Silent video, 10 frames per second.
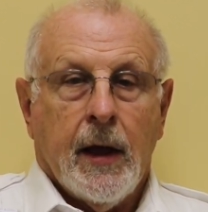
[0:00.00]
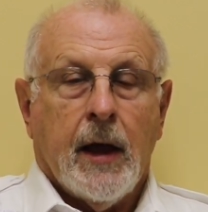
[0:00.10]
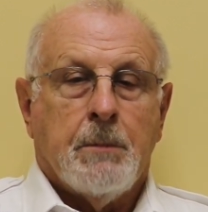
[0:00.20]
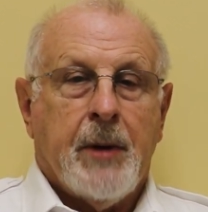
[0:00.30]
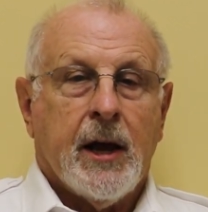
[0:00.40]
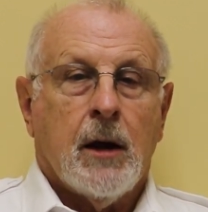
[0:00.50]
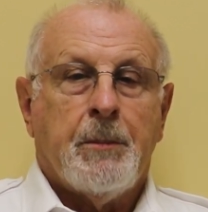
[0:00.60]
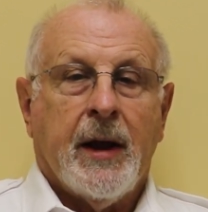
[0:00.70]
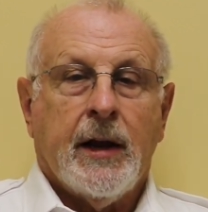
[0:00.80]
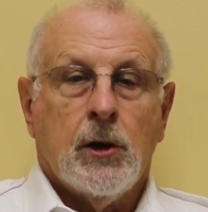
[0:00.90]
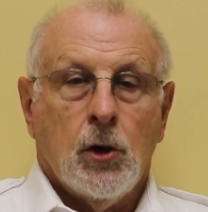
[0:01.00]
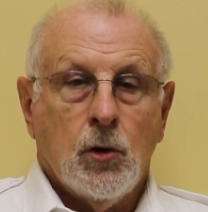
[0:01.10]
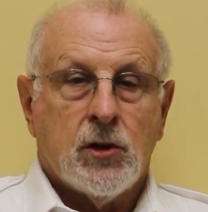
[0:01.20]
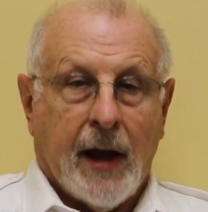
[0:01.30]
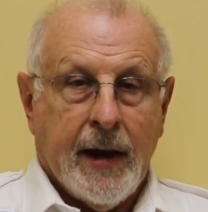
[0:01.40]
and pick up any
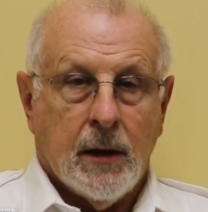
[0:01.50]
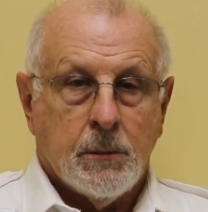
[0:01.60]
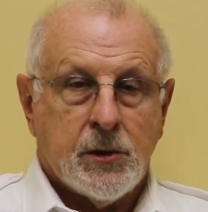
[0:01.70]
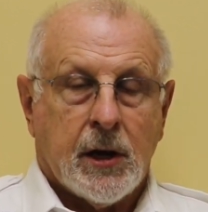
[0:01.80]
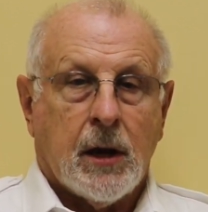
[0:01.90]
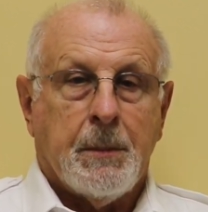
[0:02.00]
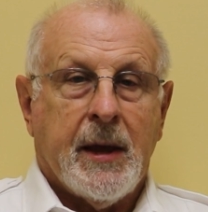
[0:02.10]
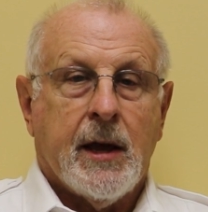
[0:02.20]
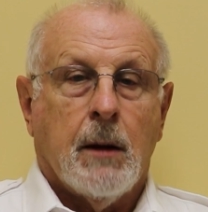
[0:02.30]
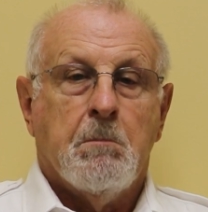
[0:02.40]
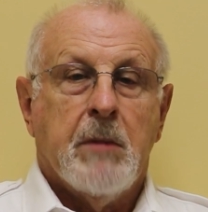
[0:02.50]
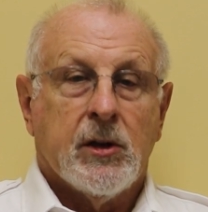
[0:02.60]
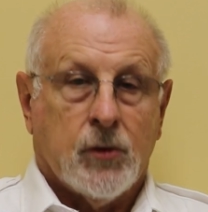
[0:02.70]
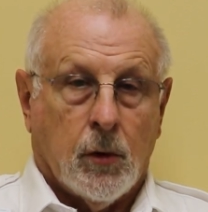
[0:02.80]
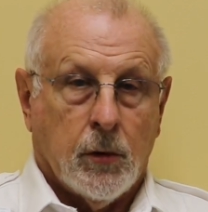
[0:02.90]
loose items that could become
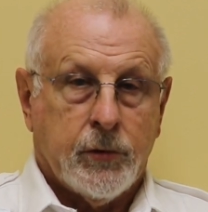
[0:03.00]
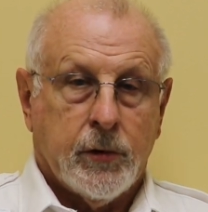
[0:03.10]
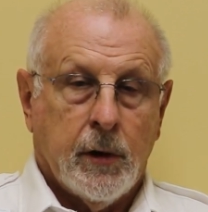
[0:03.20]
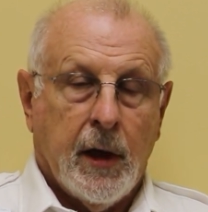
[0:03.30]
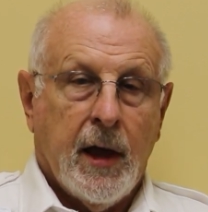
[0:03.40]
missiles